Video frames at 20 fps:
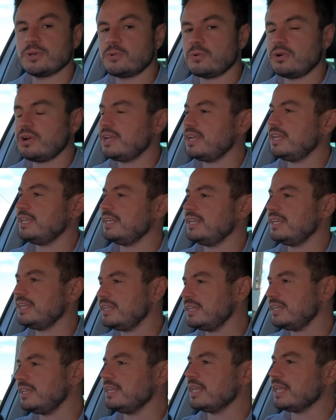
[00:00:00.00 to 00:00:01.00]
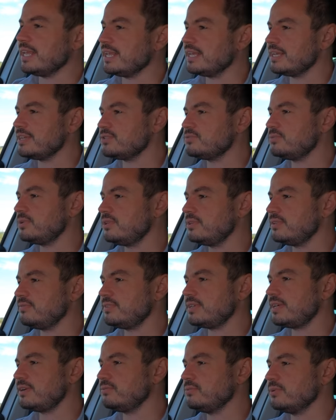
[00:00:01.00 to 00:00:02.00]
quiet in here as well. They've
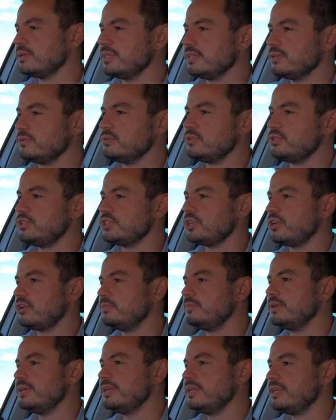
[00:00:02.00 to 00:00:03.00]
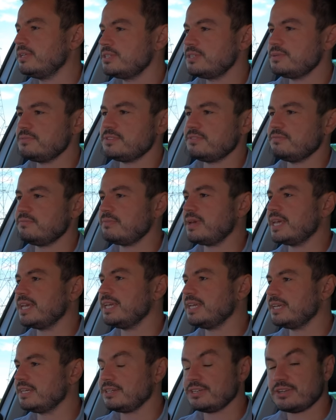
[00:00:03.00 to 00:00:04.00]
done a really good job in terms of
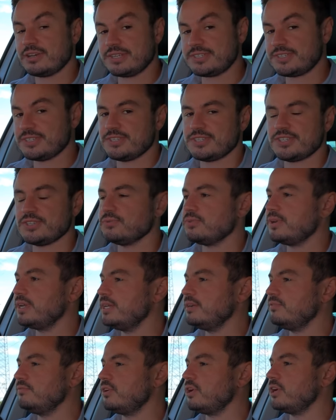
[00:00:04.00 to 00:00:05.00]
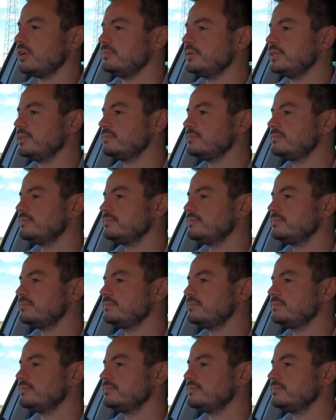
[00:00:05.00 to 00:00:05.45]
making it a nice and serene environment.